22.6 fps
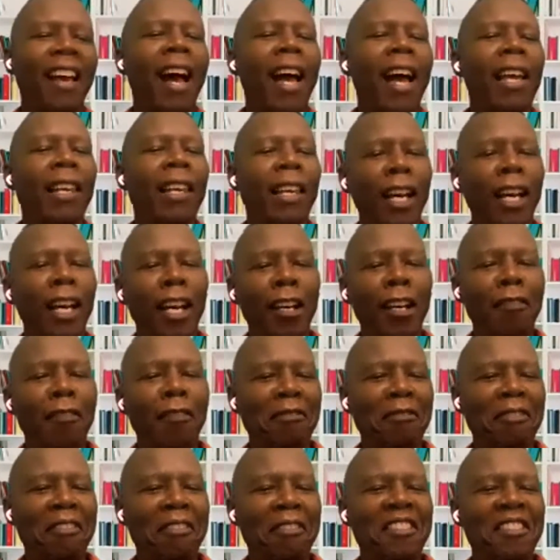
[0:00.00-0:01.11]
I
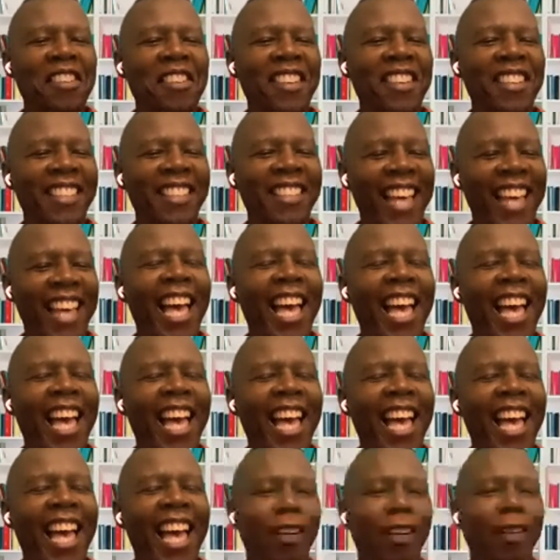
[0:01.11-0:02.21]
love that you